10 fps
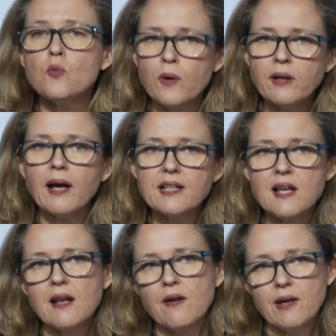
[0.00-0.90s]
will
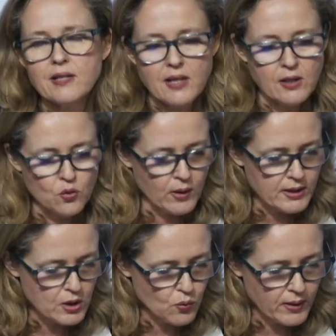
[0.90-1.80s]
accelerate in
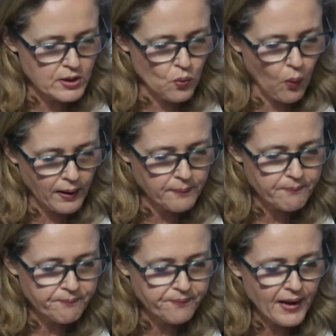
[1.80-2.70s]
2021.
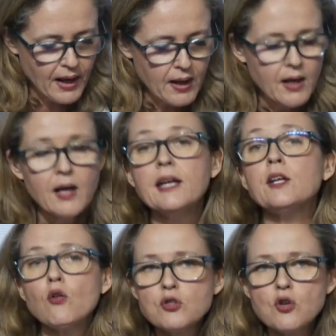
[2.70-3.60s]
It
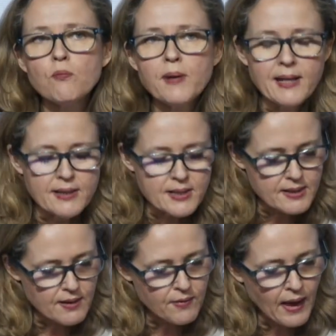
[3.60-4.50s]
also means
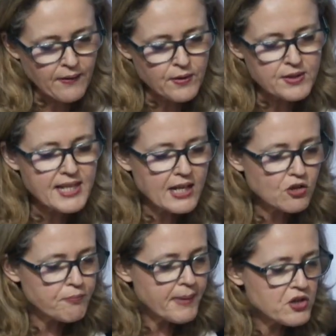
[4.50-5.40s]
that the set
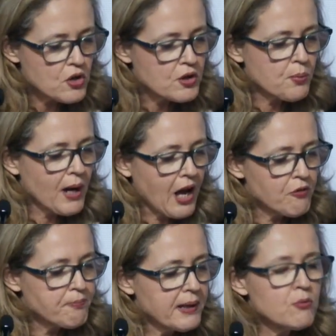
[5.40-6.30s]
of measures we
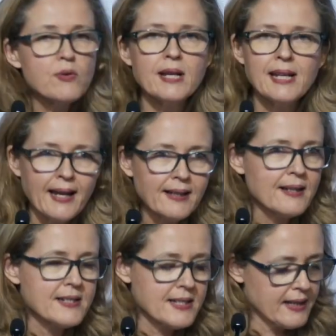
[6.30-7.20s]
have been
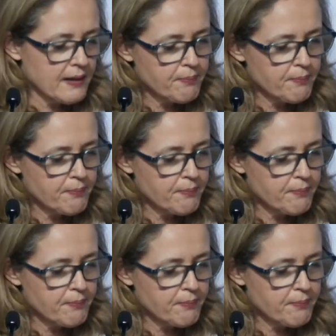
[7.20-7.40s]
relentlessly